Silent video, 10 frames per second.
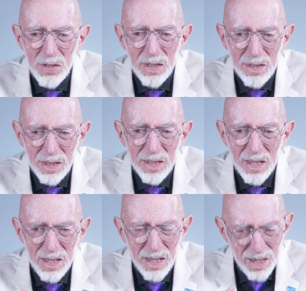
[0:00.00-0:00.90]
that
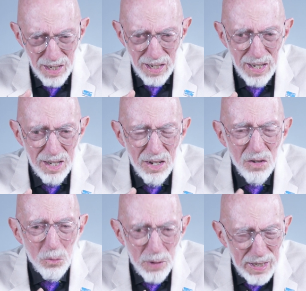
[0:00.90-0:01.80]
uh, uh,
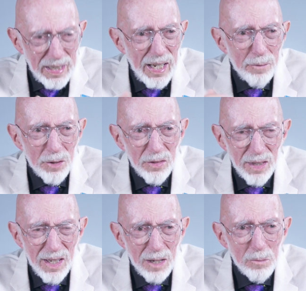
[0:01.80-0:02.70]
we gave to
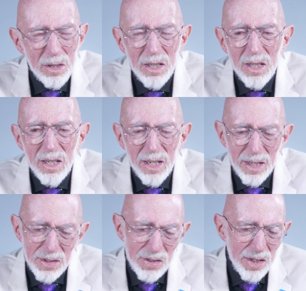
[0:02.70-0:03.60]
them
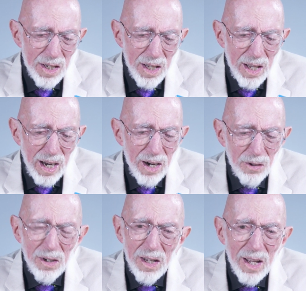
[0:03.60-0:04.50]
is
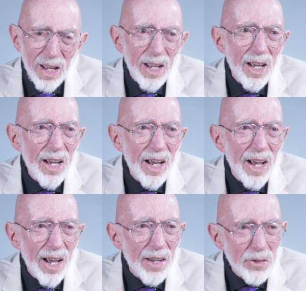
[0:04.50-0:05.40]
our uh,
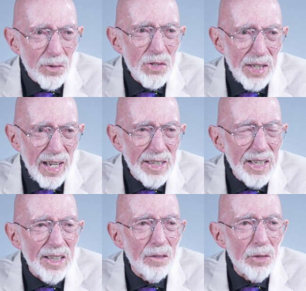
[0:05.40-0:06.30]

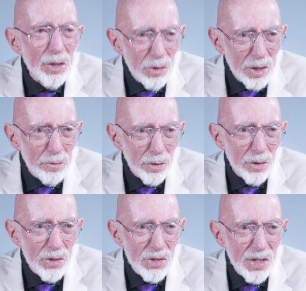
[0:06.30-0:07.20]
understanding of the
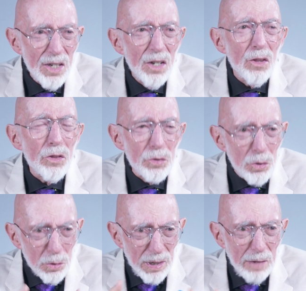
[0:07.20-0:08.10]
universe
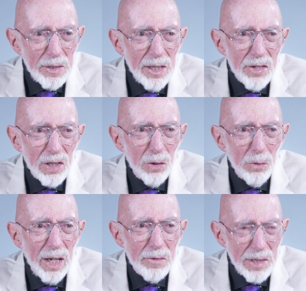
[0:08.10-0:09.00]
through gravitational
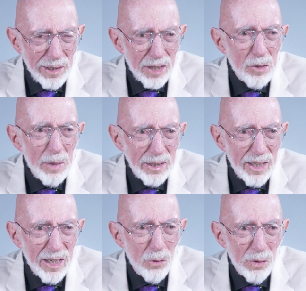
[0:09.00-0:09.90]
waves and
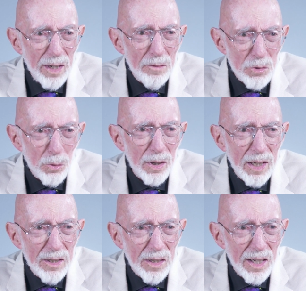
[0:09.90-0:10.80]
electromagnetic waves
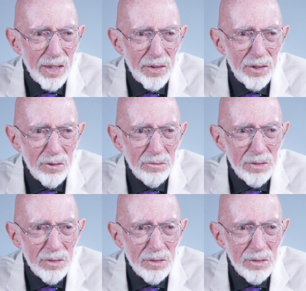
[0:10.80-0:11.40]
working together.